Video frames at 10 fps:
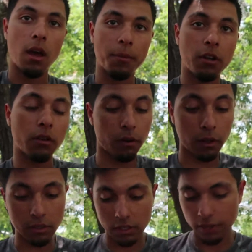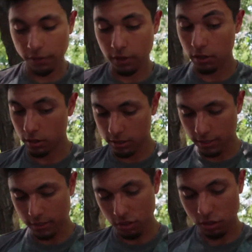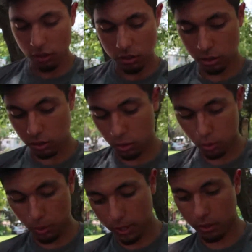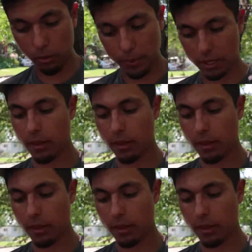I'm gonna look around, see if I can find another sensor so I can go pick